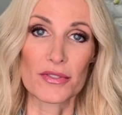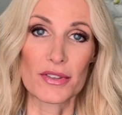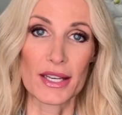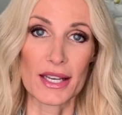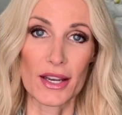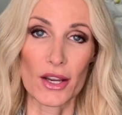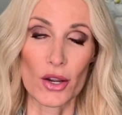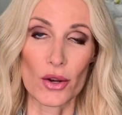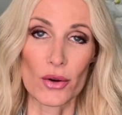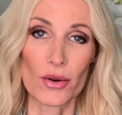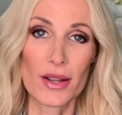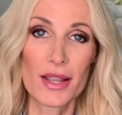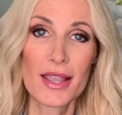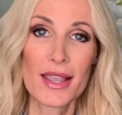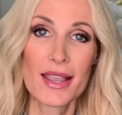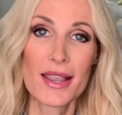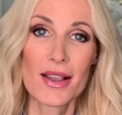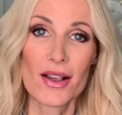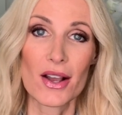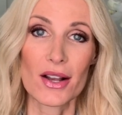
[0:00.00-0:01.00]
video
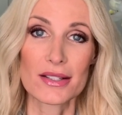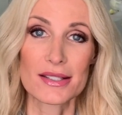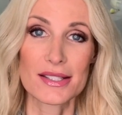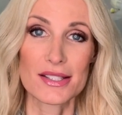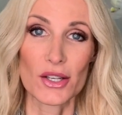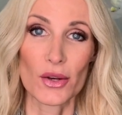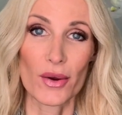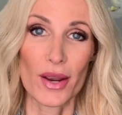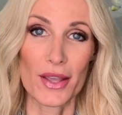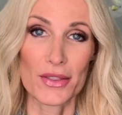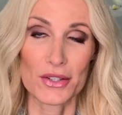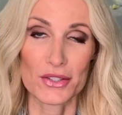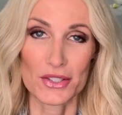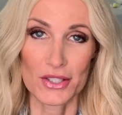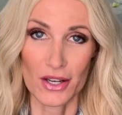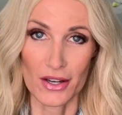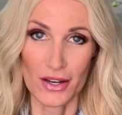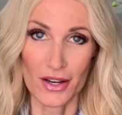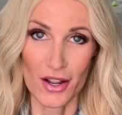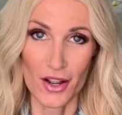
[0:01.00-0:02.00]
on
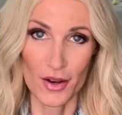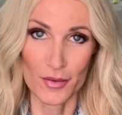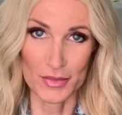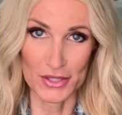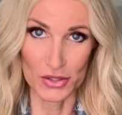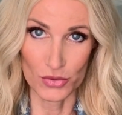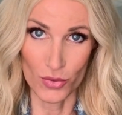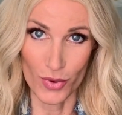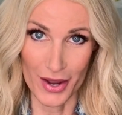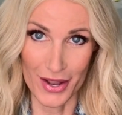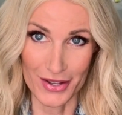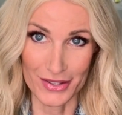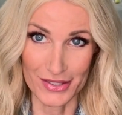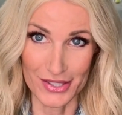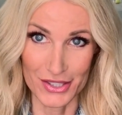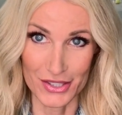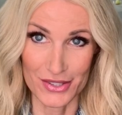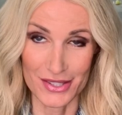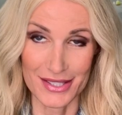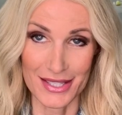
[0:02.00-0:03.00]
soheather.com as well.
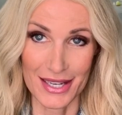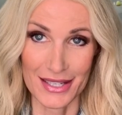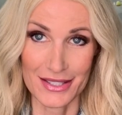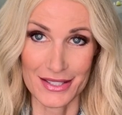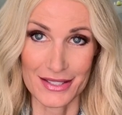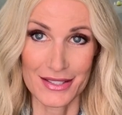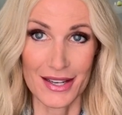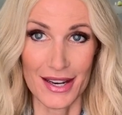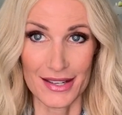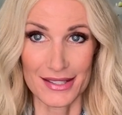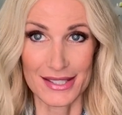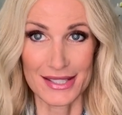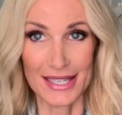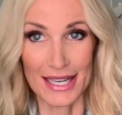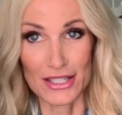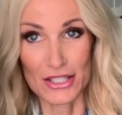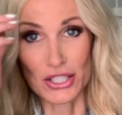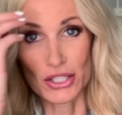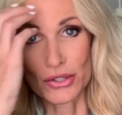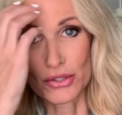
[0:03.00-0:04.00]
So stay, uh,
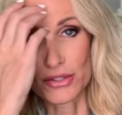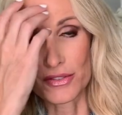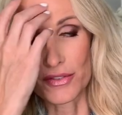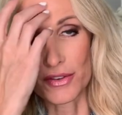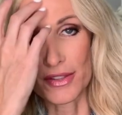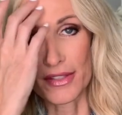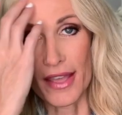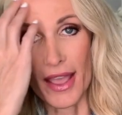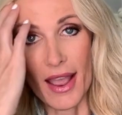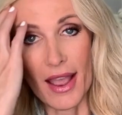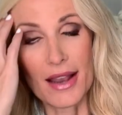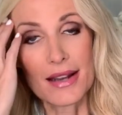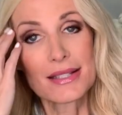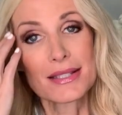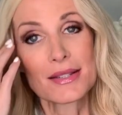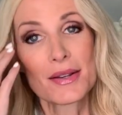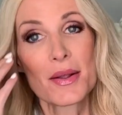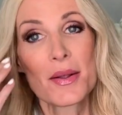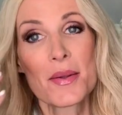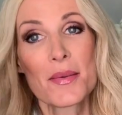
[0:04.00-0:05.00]
stay tuned for
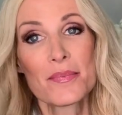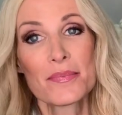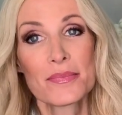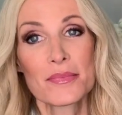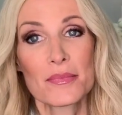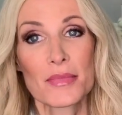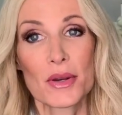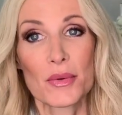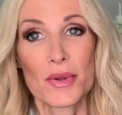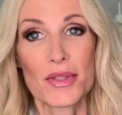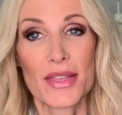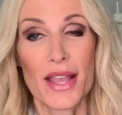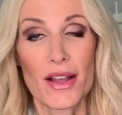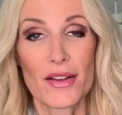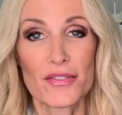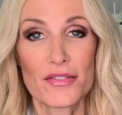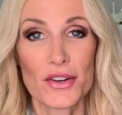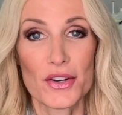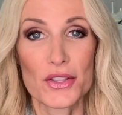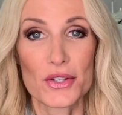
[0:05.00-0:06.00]
that. But
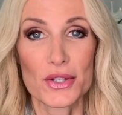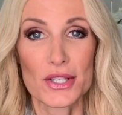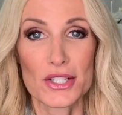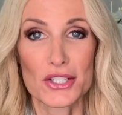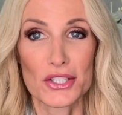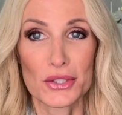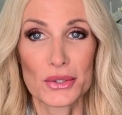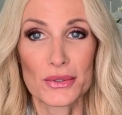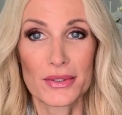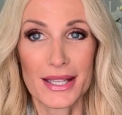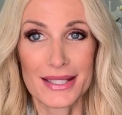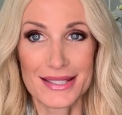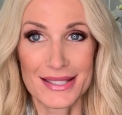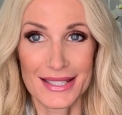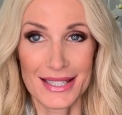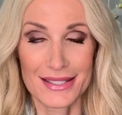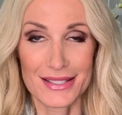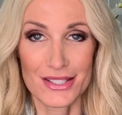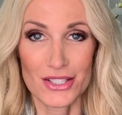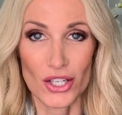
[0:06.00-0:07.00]
without further ado, let's
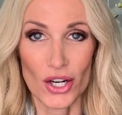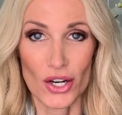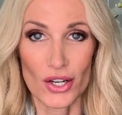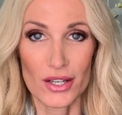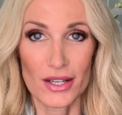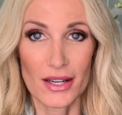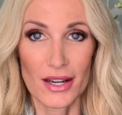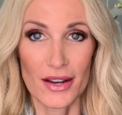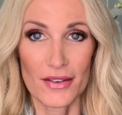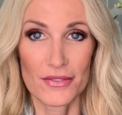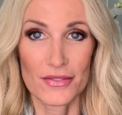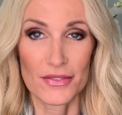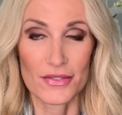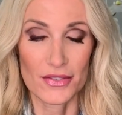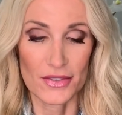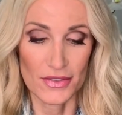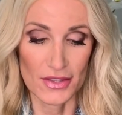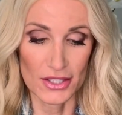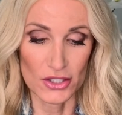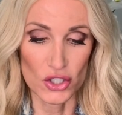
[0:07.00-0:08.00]
get started of
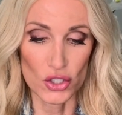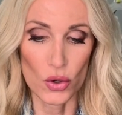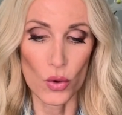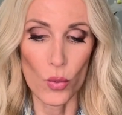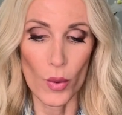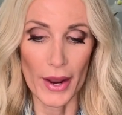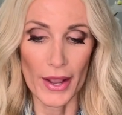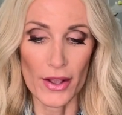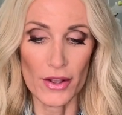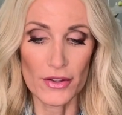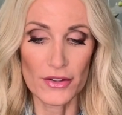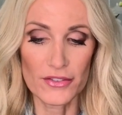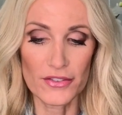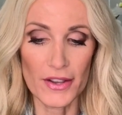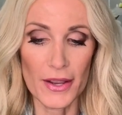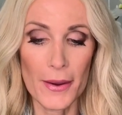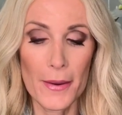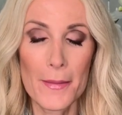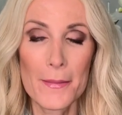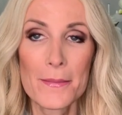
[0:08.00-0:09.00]
the 12
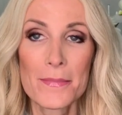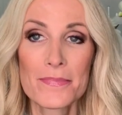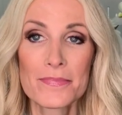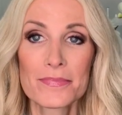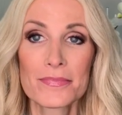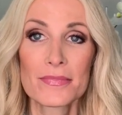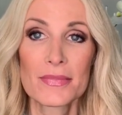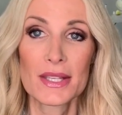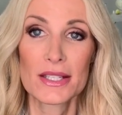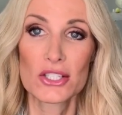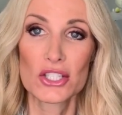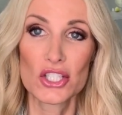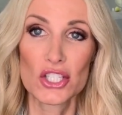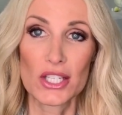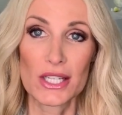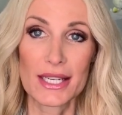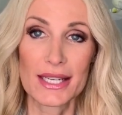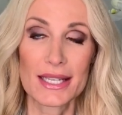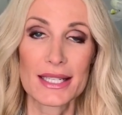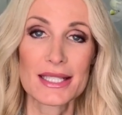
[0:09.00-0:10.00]

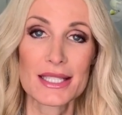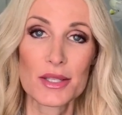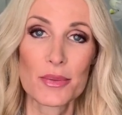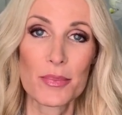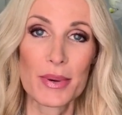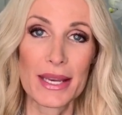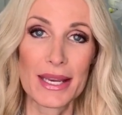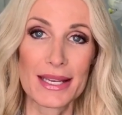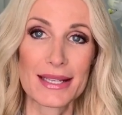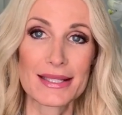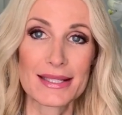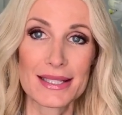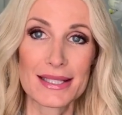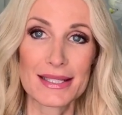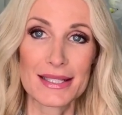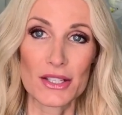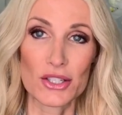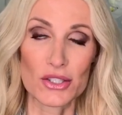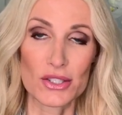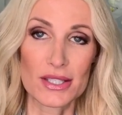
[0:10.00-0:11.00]
chicest pieces
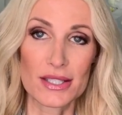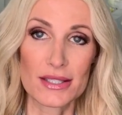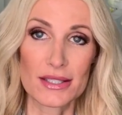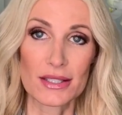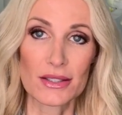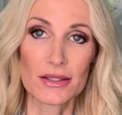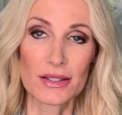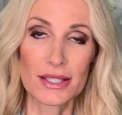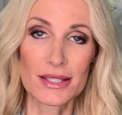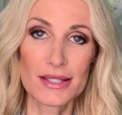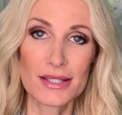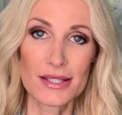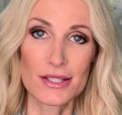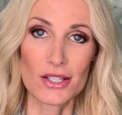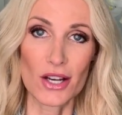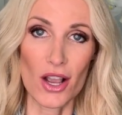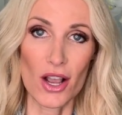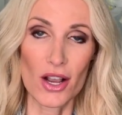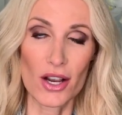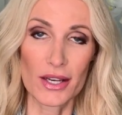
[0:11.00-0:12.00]
that are still in
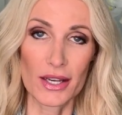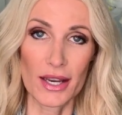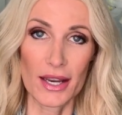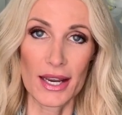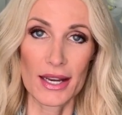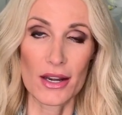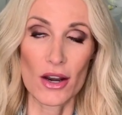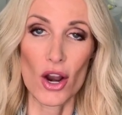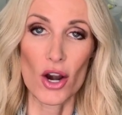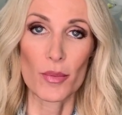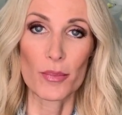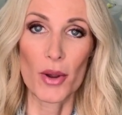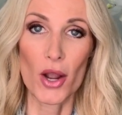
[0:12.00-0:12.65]
stock and are